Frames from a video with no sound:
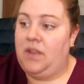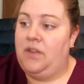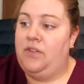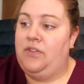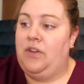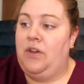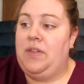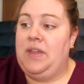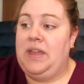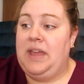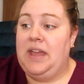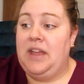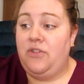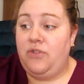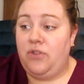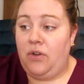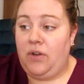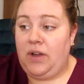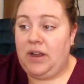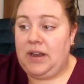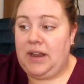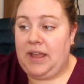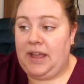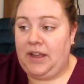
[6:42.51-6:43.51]
So the
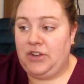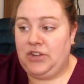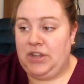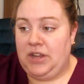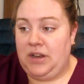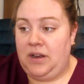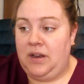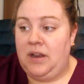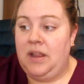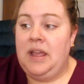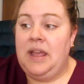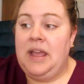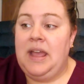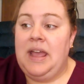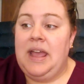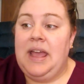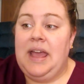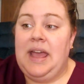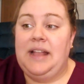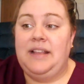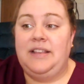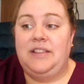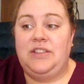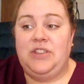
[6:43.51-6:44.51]
intro connection,
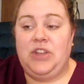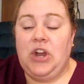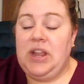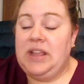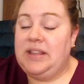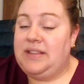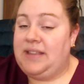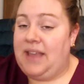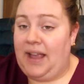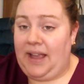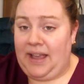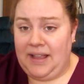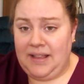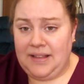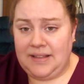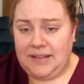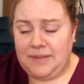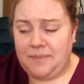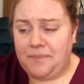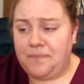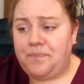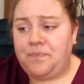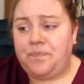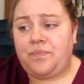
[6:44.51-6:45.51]
it's 30
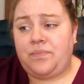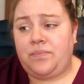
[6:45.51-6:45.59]
seconds.